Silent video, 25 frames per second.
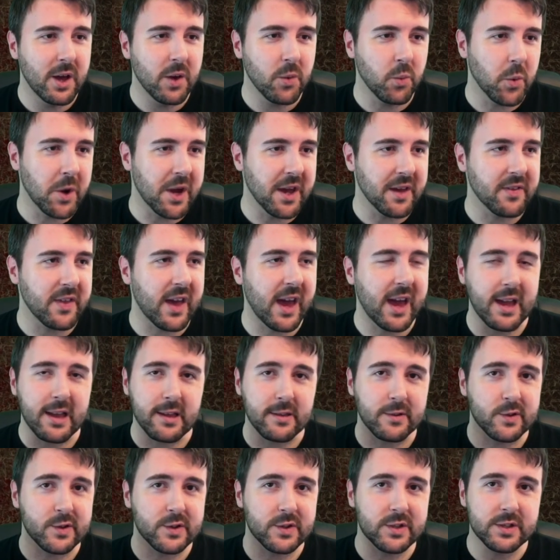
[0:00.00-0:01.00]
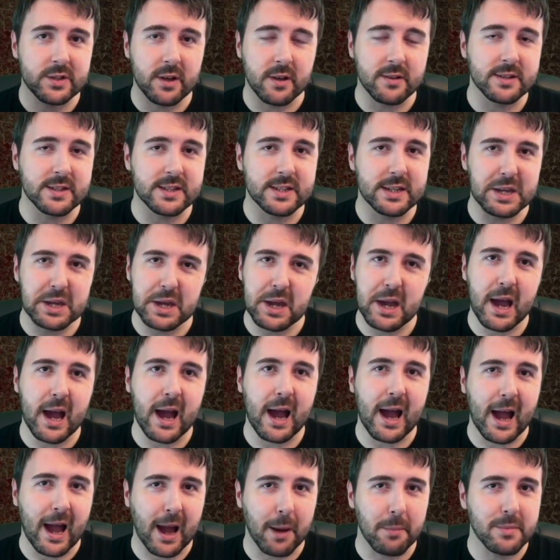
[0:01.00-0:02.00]
with a stunty
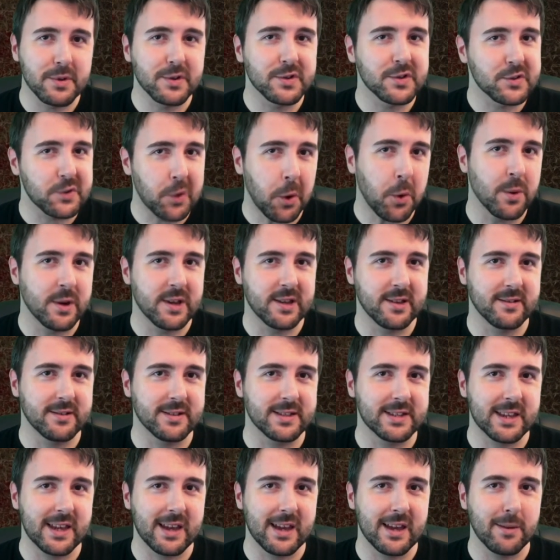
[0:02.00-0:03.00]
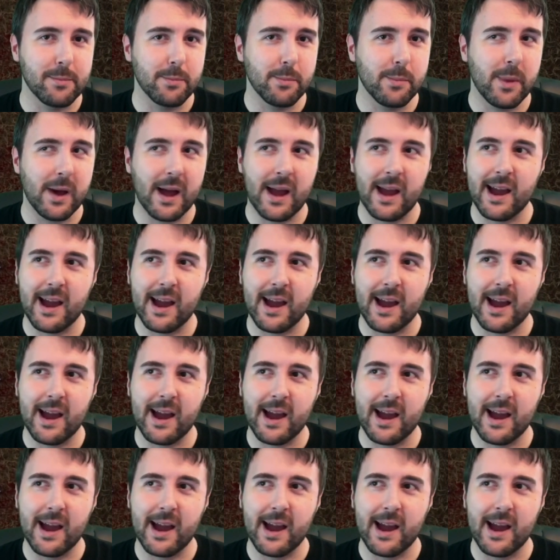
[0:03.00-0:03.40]
Amazonian team,